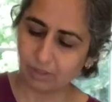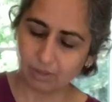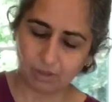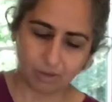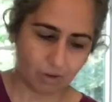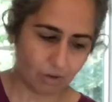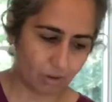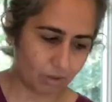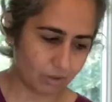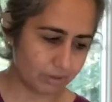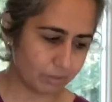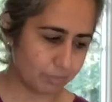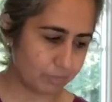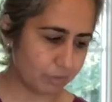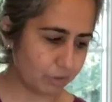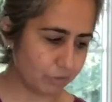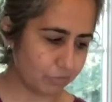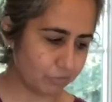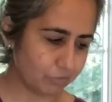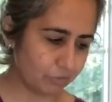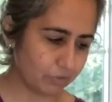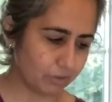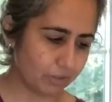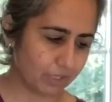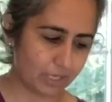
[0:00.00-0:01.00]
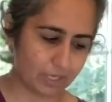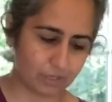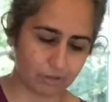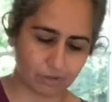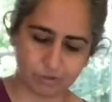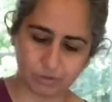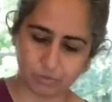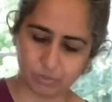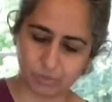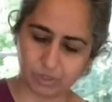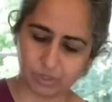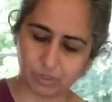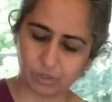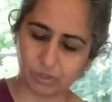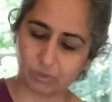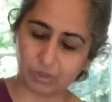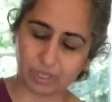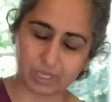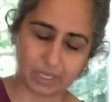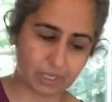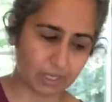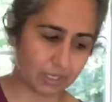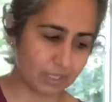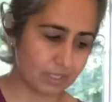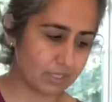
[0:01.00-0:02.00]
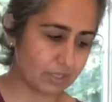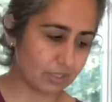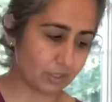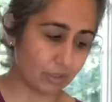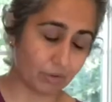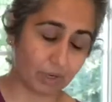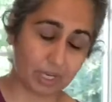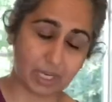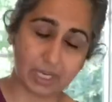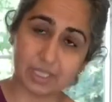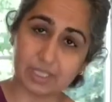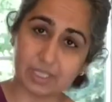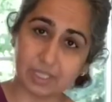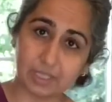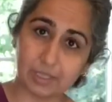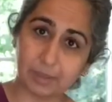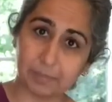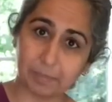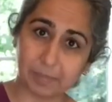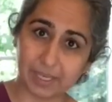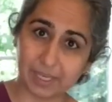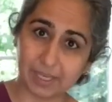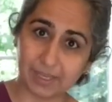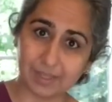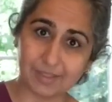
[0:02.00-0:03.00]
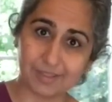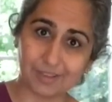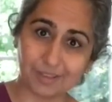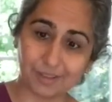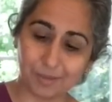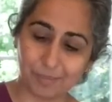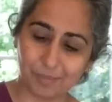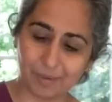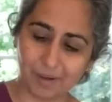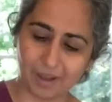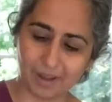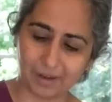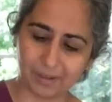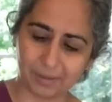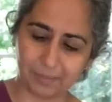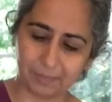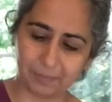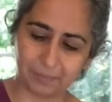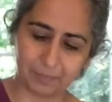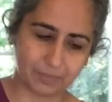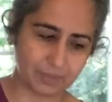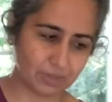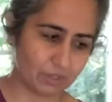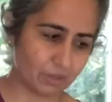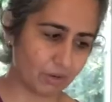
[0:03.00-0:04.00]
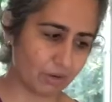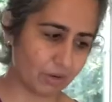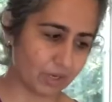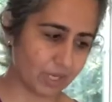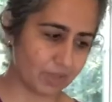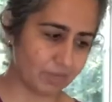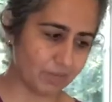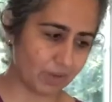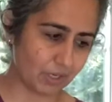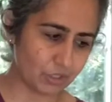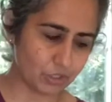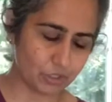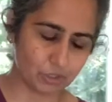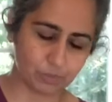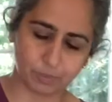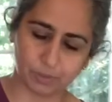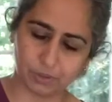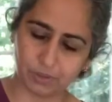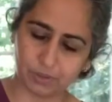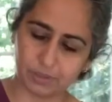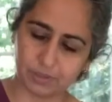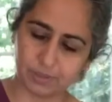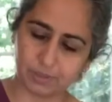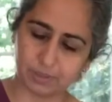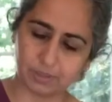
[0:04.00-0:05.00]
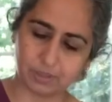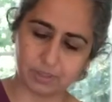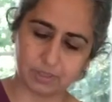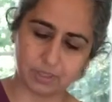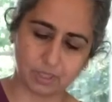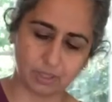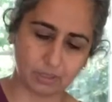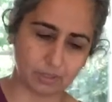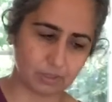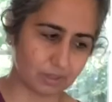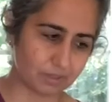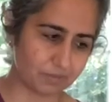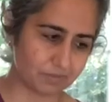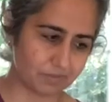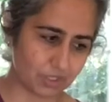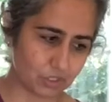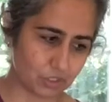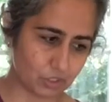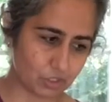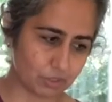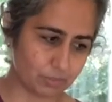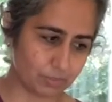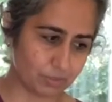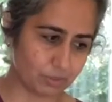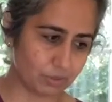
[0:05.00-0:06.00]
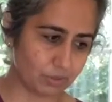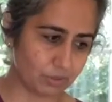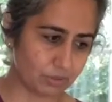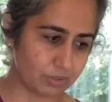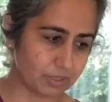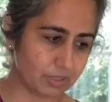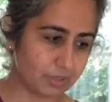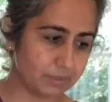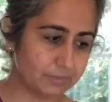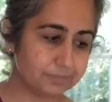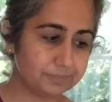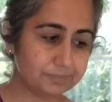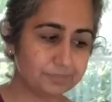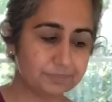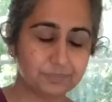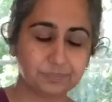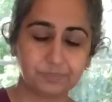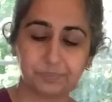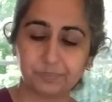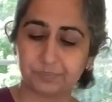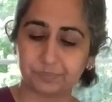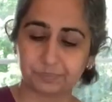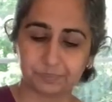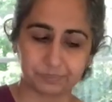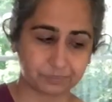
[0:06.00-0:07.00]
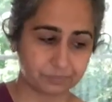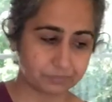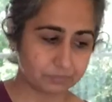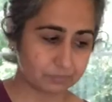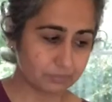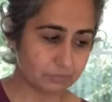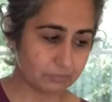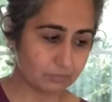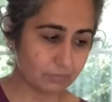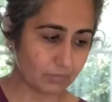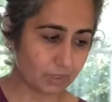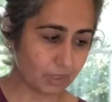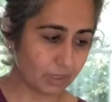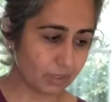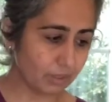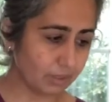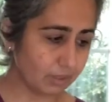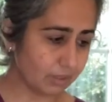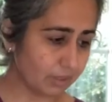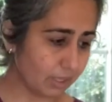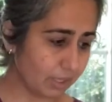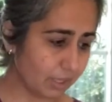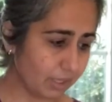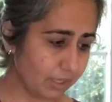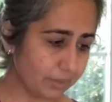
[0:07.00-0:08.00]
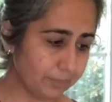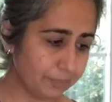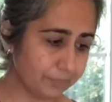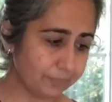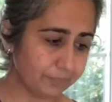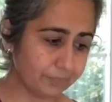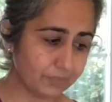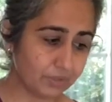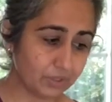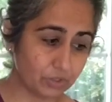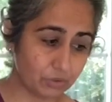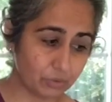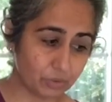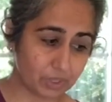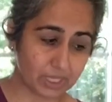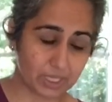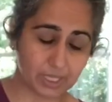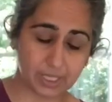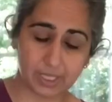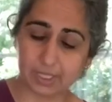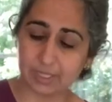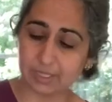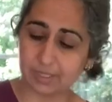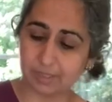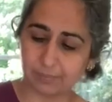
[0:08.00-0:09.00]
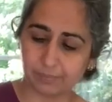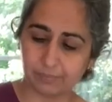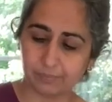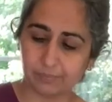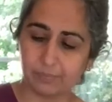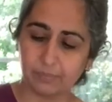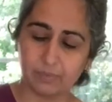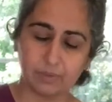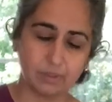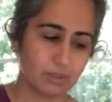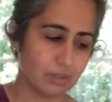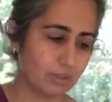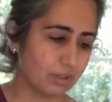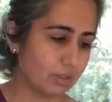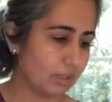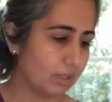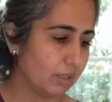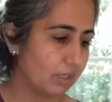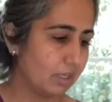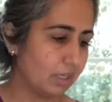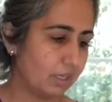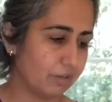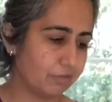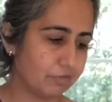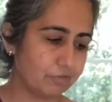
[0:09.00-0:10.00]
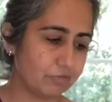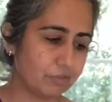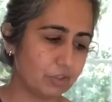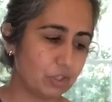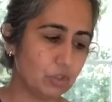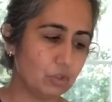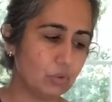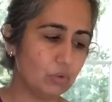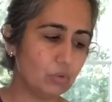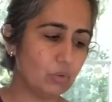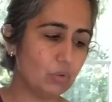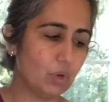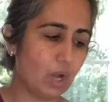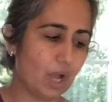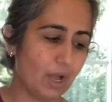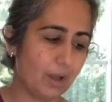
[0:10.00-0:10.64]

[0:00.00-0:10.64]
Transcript: All the beautiful layers with the grains and the beans on the bottom, the hearty vegetables, the delicate vegetables, the greens. If you